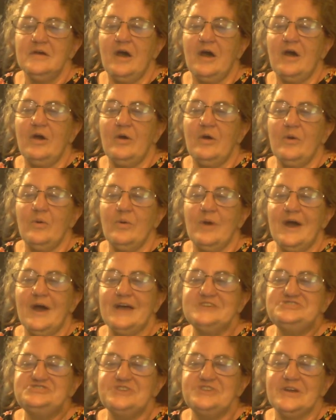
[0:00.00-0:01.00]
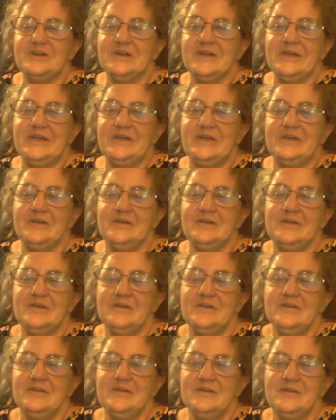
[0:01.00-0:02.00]
Oh, hi Sherry.
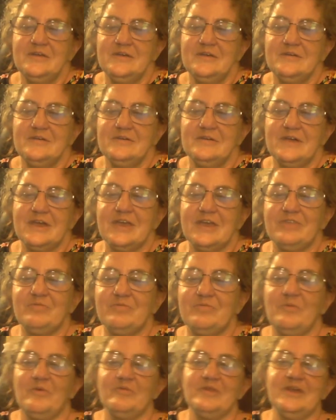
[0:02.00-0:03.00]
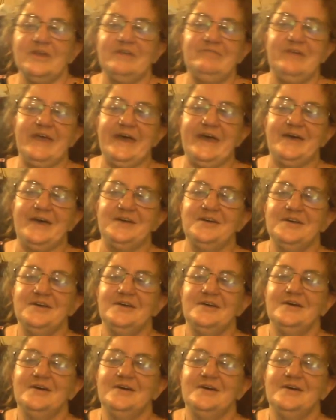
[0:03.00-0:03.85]
I guess we won't leave yet.